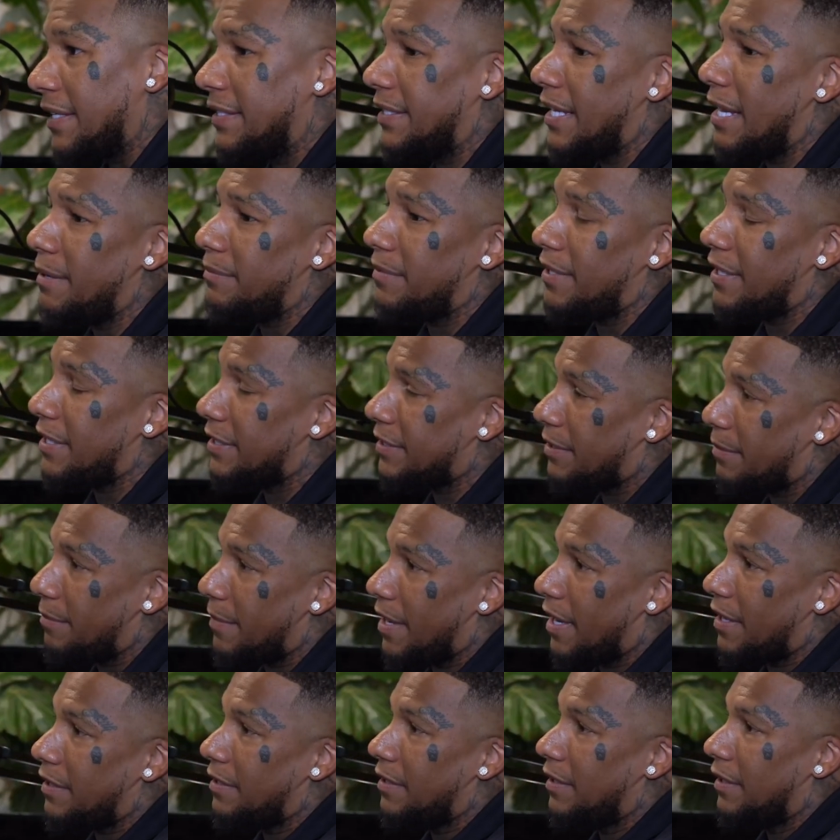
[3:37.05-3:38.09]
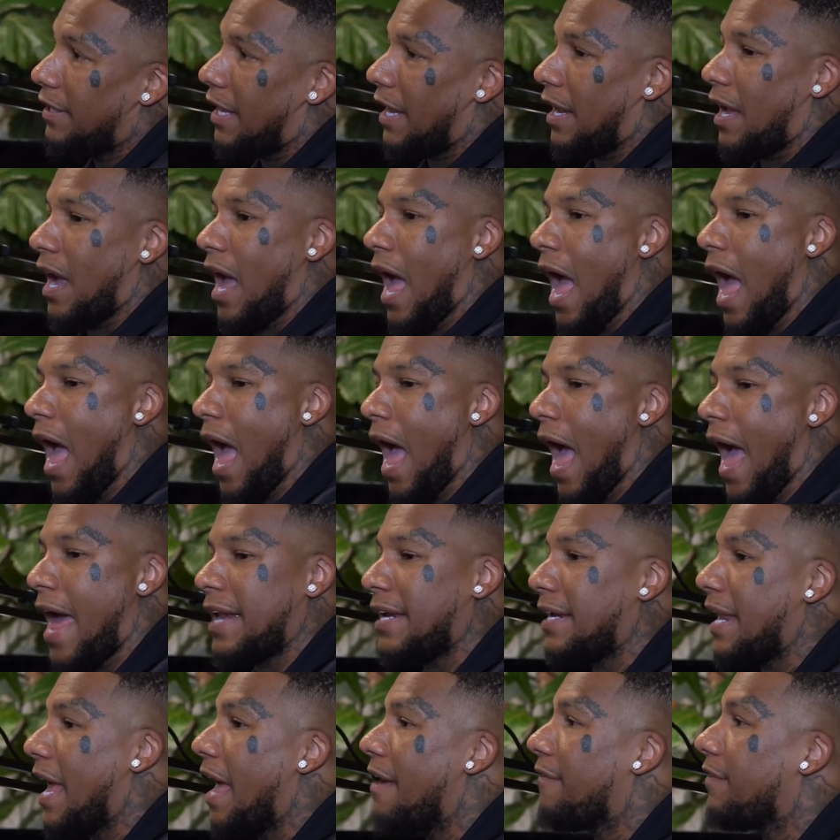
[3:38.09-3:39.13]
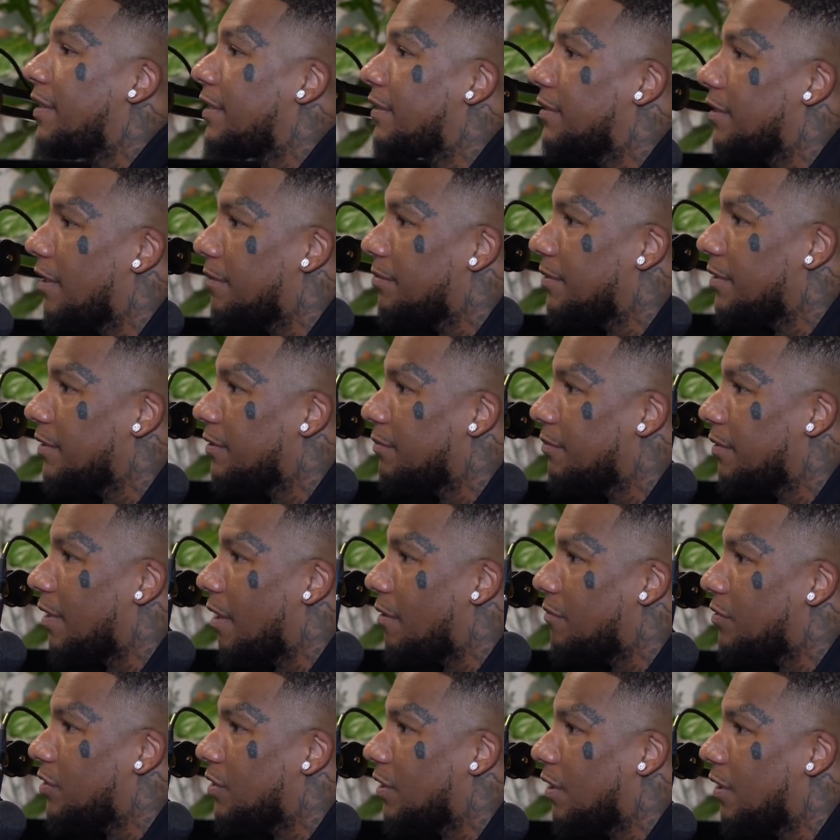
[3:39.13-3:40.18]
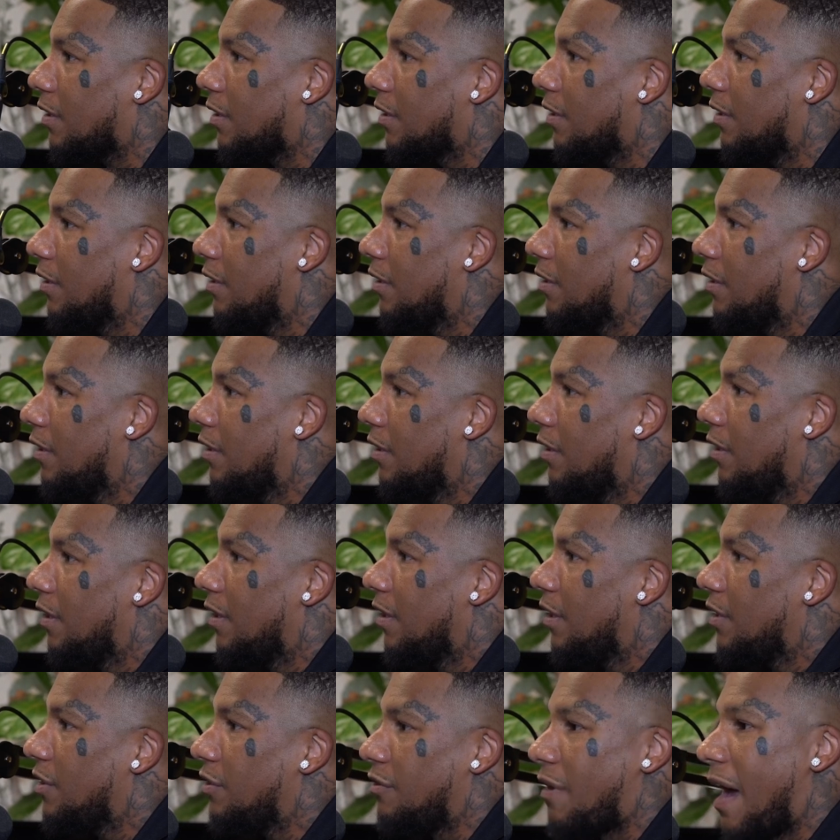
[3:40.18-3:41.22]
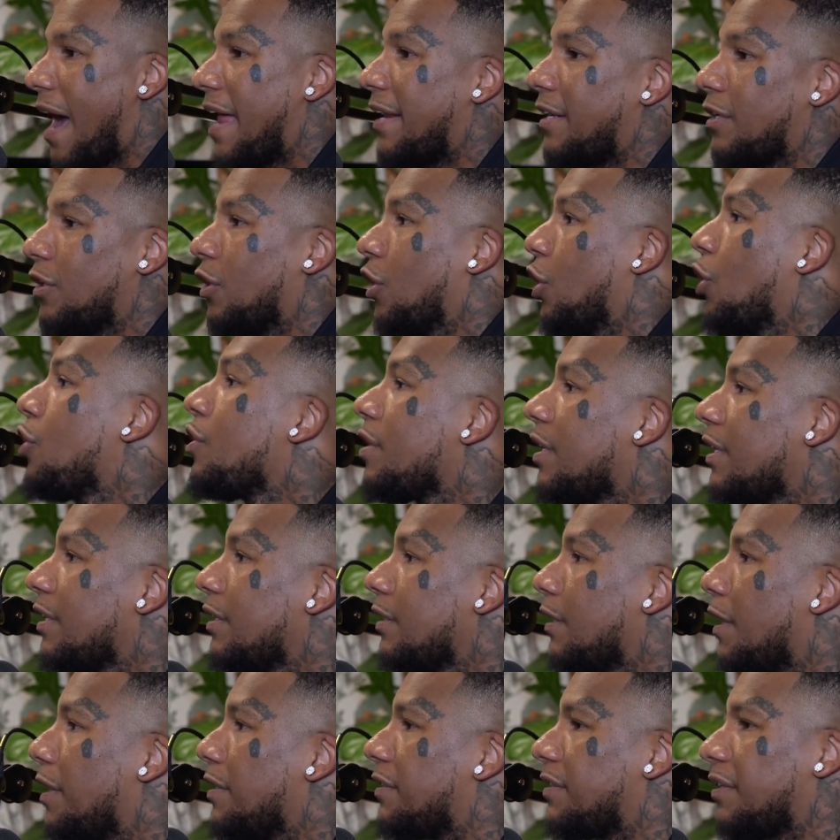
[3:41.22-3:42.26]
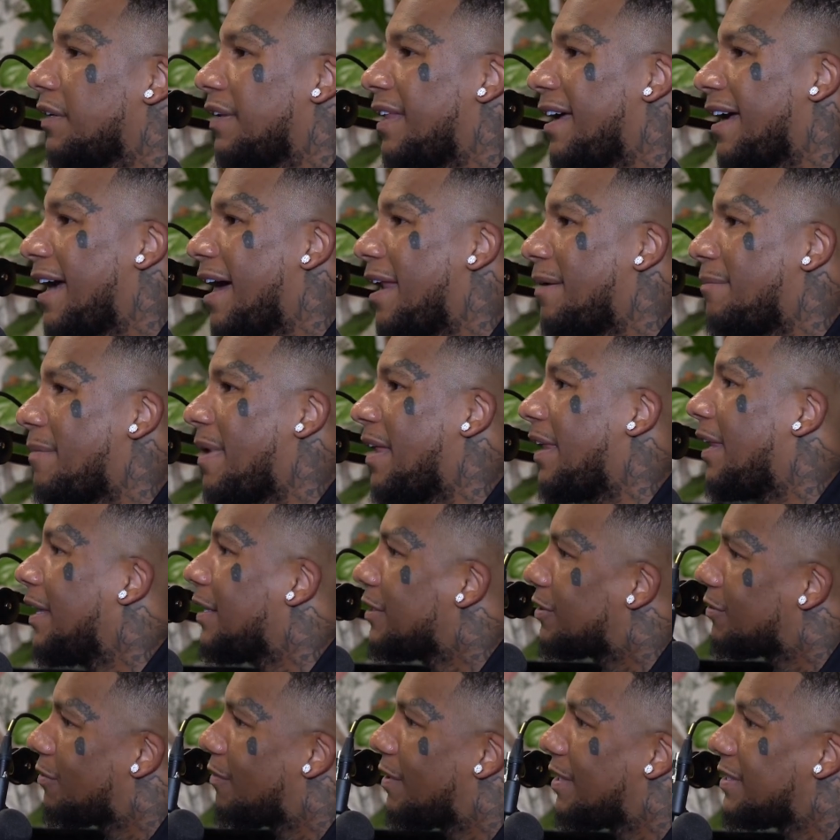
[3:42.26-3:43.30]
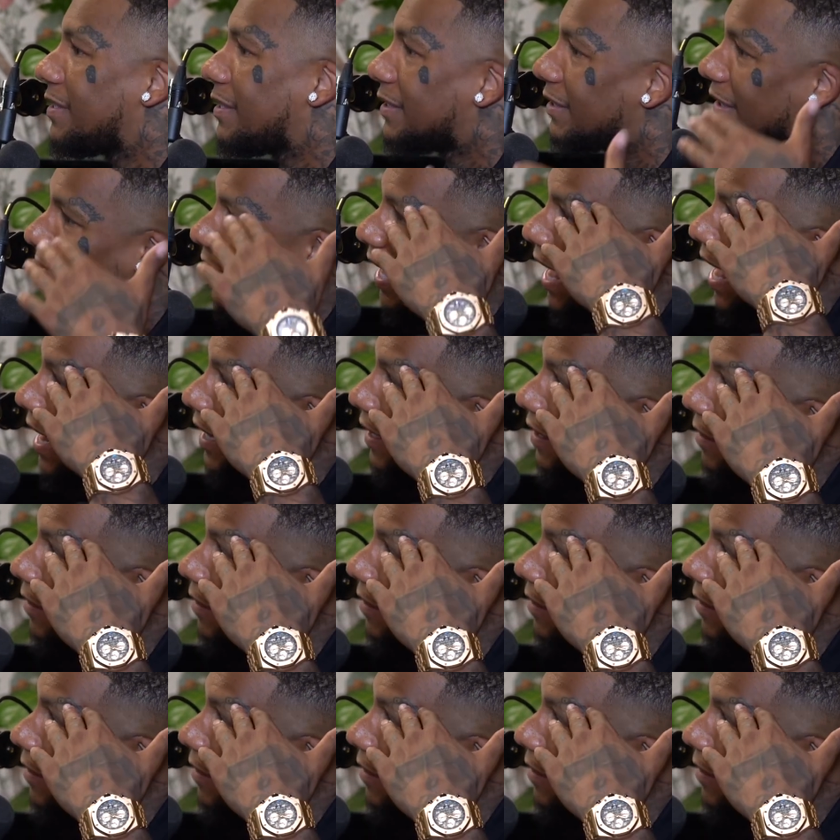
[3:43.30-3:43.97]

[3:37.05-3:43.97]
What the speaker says: That same thing as a man. I didn't have any substance when I was young. I didn't learn it until I got in my late 20s, until I had an